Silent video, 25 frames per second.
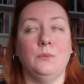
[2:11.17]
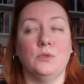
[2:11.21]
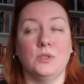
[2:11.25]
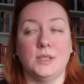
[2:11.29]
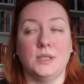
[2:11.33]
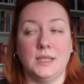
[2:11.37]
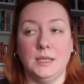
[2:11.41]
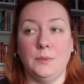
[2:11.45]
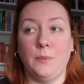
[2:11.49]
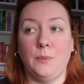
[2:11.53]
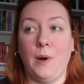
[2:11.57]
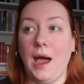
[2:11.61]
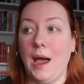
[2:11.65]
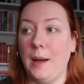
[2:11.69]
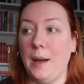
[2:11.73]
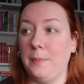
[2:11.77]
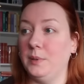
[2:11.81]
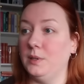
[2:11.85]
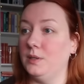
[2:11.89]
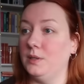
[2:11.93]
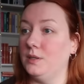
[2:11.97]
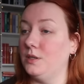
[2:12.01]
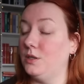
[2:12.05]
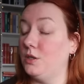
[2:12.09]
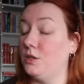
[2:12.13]
We'll see what
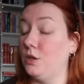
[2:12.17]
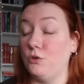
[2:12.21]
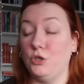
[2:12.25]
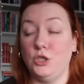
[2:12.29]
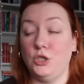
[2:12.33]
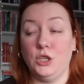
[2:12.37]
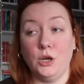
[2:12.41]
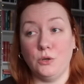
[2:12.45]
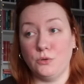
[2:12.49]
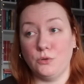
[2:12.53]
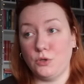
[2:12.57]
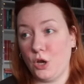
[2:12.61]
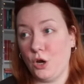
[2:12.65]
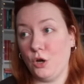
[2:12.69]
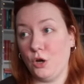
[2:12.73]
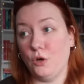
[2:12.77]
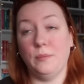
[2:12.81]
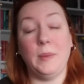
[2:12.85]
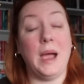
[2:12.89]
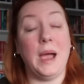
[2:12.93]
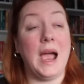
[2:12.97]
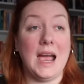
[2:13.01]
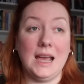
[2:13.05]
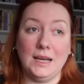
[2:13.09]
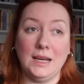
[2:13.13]
happens. So she goes
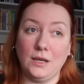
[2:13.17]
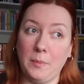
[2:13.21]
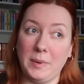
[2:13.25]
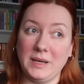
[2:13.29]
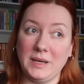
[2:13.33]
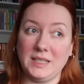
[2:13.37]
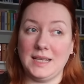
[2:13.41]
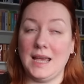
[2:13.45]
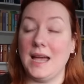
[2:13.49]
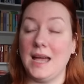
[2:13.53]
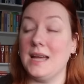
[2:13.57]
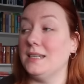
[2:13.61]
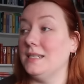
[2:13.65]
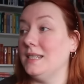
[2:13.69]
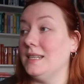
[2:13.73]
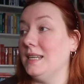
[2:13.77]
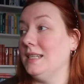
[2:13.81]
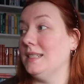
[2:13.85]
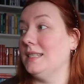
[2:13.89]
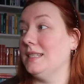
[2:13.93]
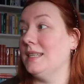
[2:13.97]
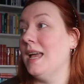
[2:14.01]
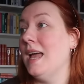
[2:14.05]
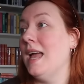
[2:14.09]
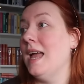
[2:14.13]
home. I go back to
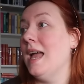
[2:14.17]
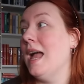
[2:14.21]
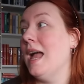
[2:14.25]
Andy's.